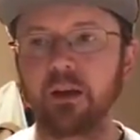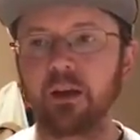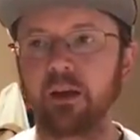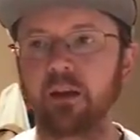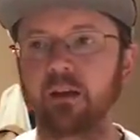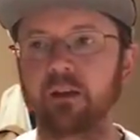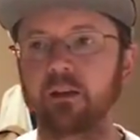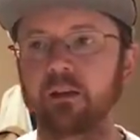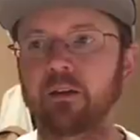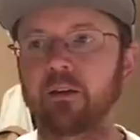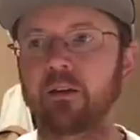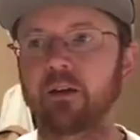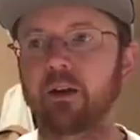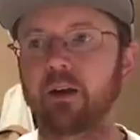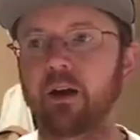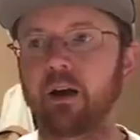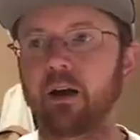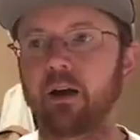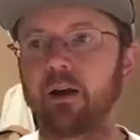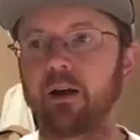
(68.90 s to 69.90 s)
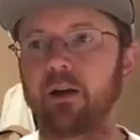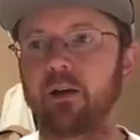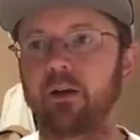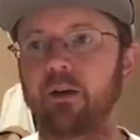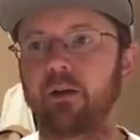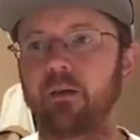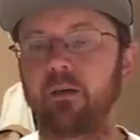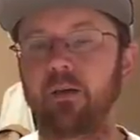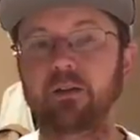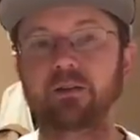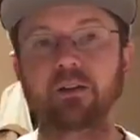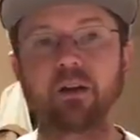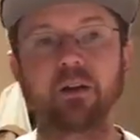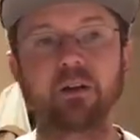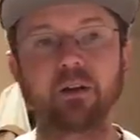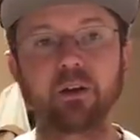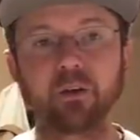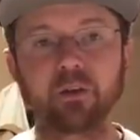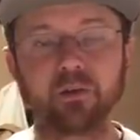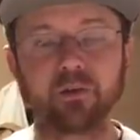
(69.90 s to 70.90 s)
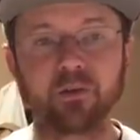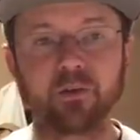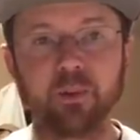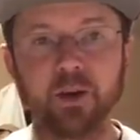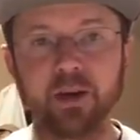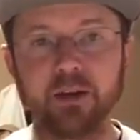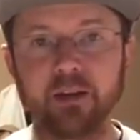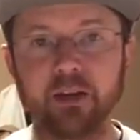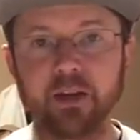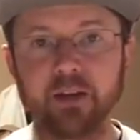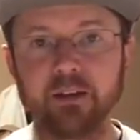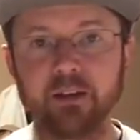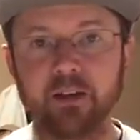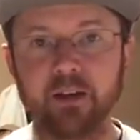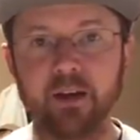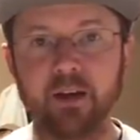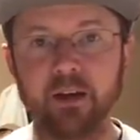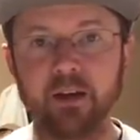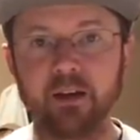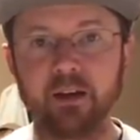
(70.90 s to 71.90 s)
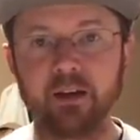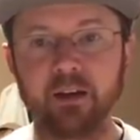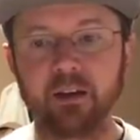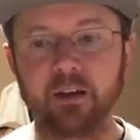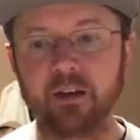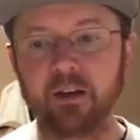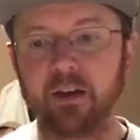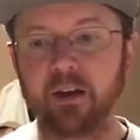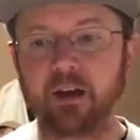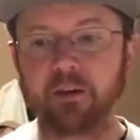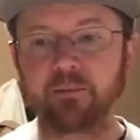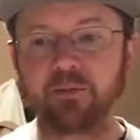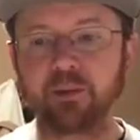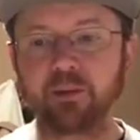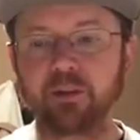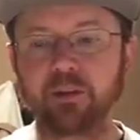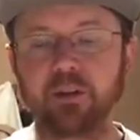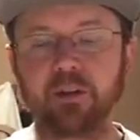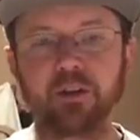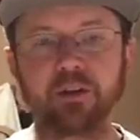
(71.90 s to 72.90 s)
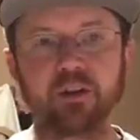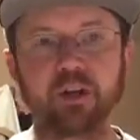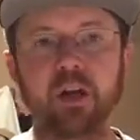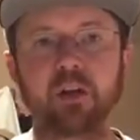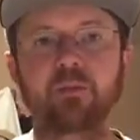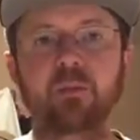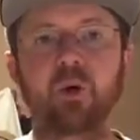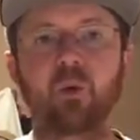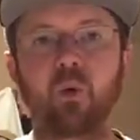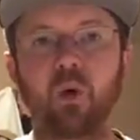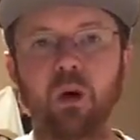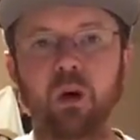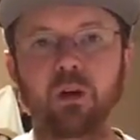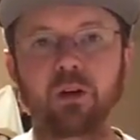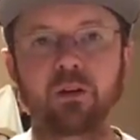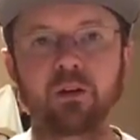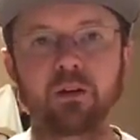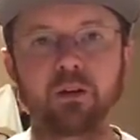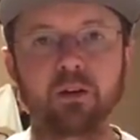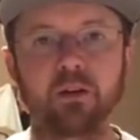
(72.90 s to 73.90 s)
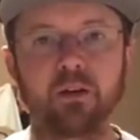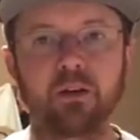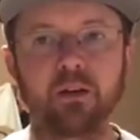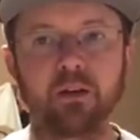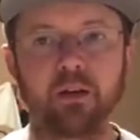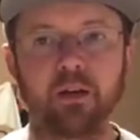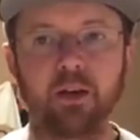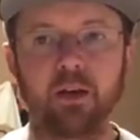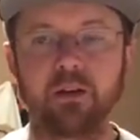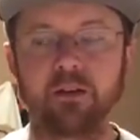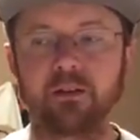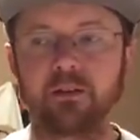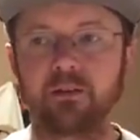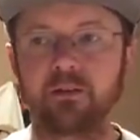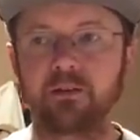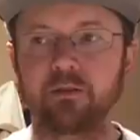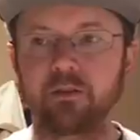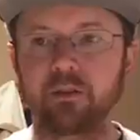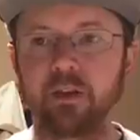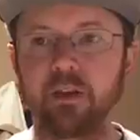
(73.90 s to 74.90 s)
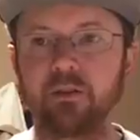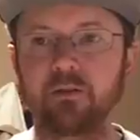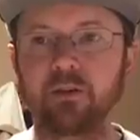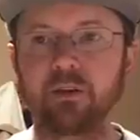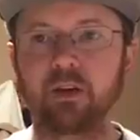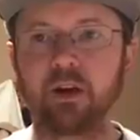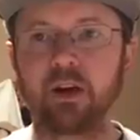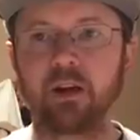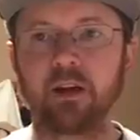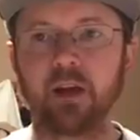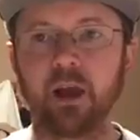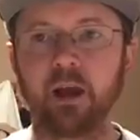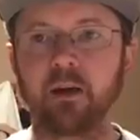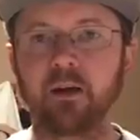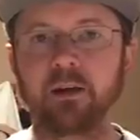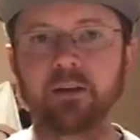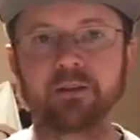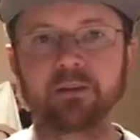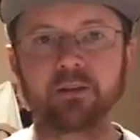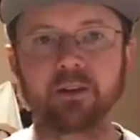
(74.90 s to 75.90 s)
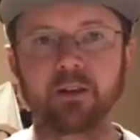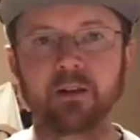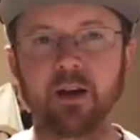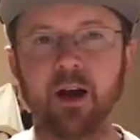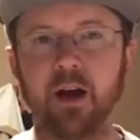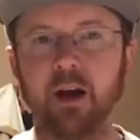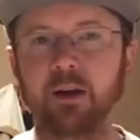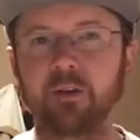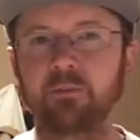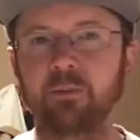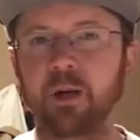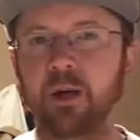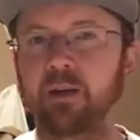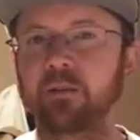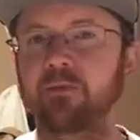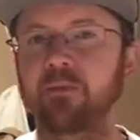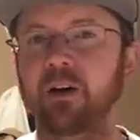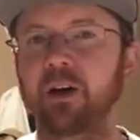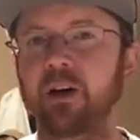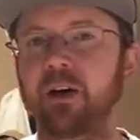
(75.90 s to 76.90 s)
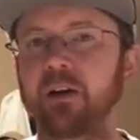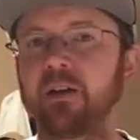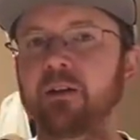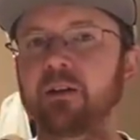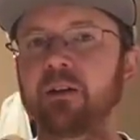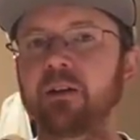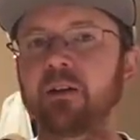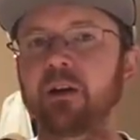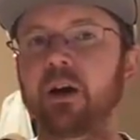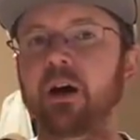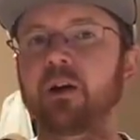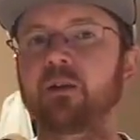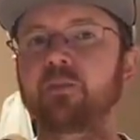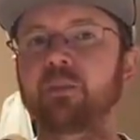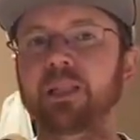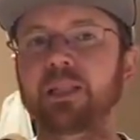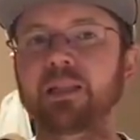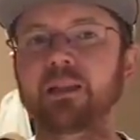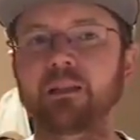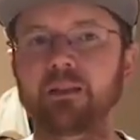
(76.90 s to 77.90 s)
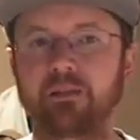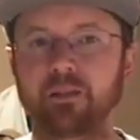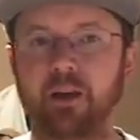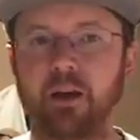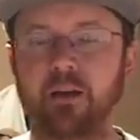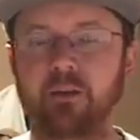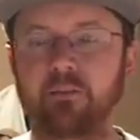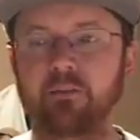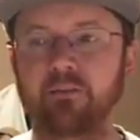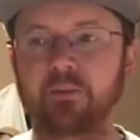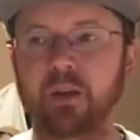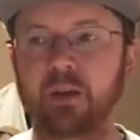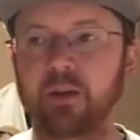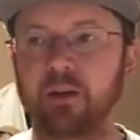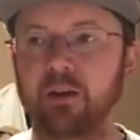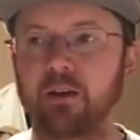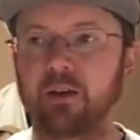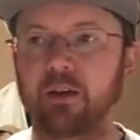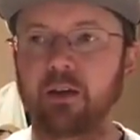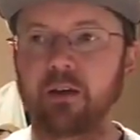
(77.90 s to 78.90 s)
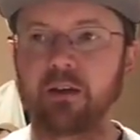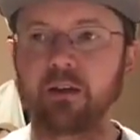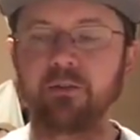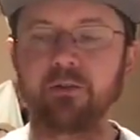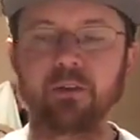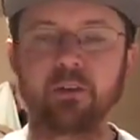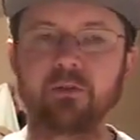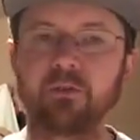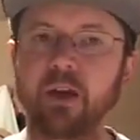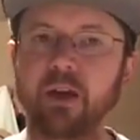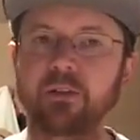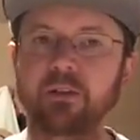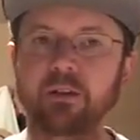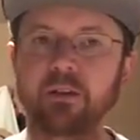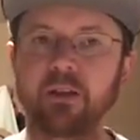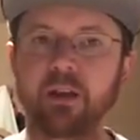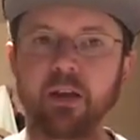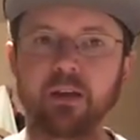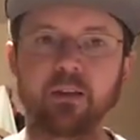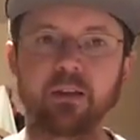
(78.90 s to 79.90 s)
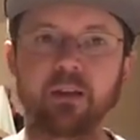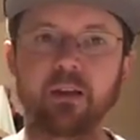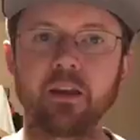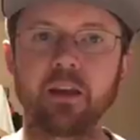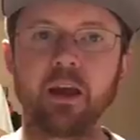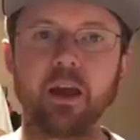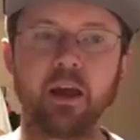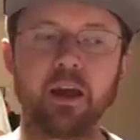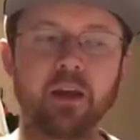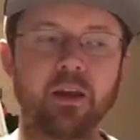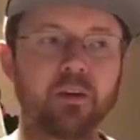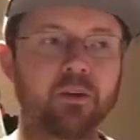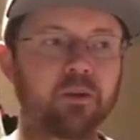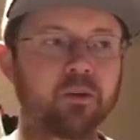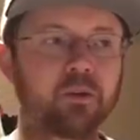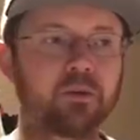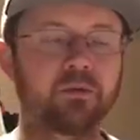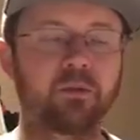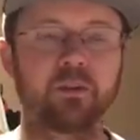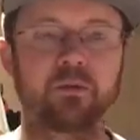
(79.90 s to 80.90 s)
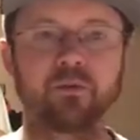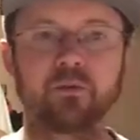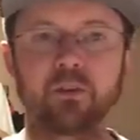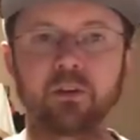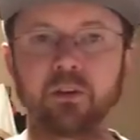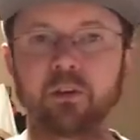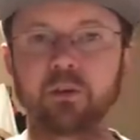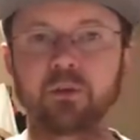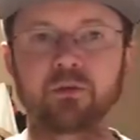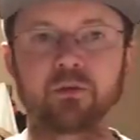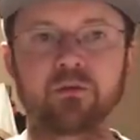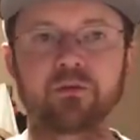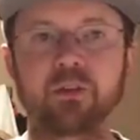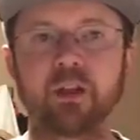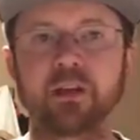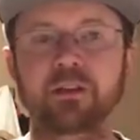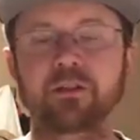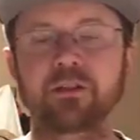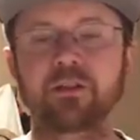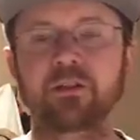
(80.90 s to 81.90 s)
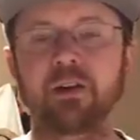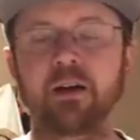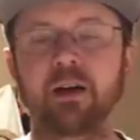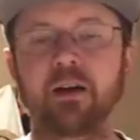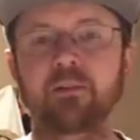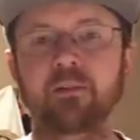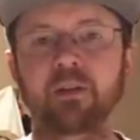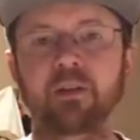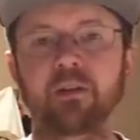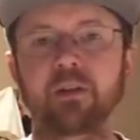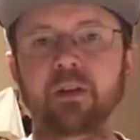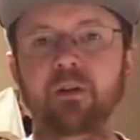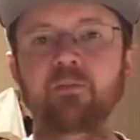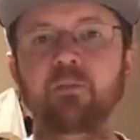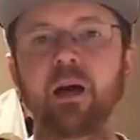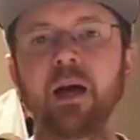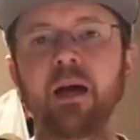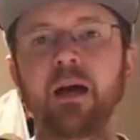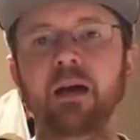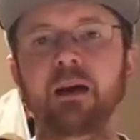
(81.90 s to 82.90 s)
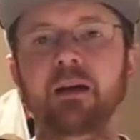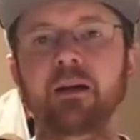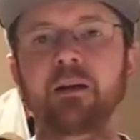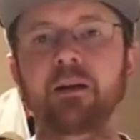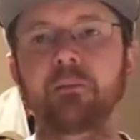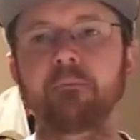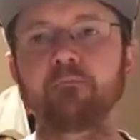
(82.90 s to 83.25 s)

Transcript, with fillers: And as I go through my day today, I'm just going to check my walk and see if there are any areas that God might find unpleasing. And even if that's at the end of the day on ref, a little reflection time and looking back